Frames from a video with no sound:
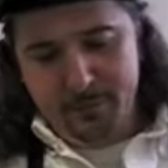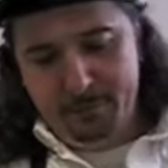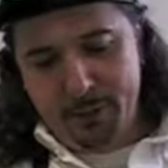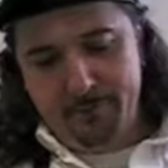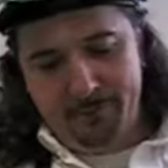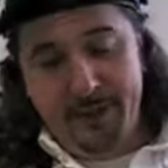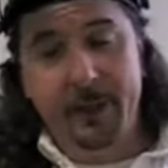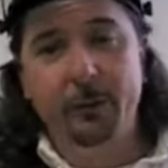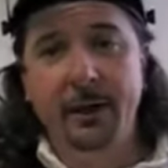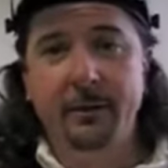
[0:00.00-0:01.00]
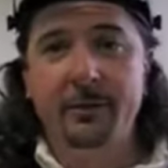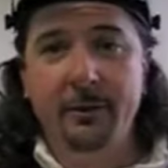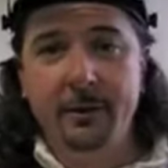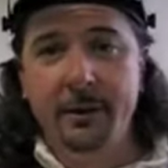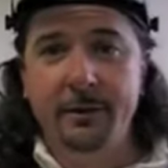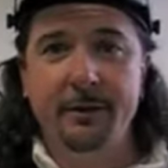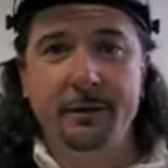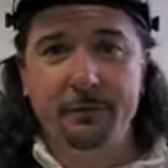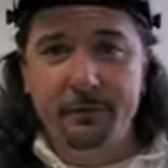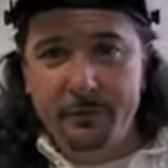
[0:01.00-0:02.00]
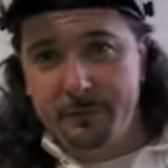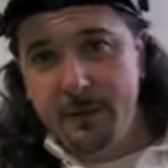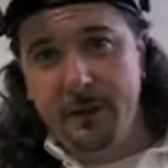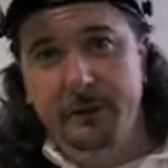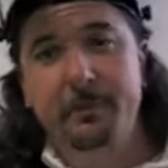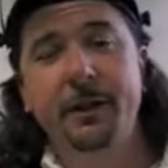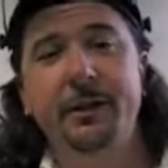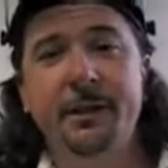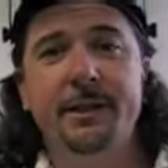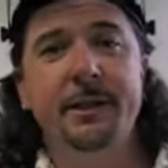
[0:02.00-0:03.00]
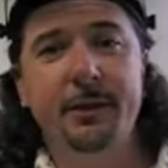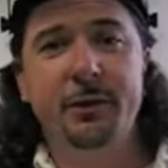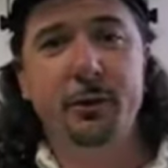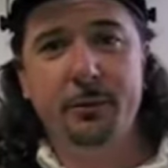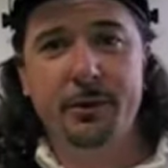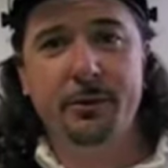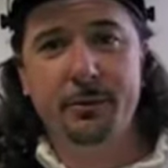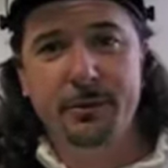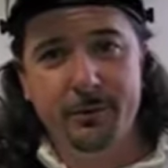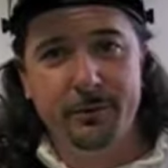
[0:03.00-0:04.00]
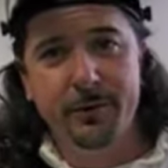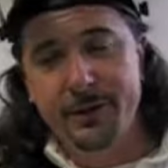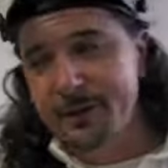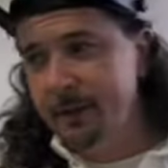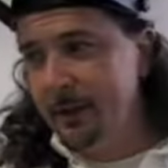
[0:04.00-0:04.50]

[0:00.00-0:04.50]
but then I wouldn't have time to tell you those fun PJC jewelry school stories,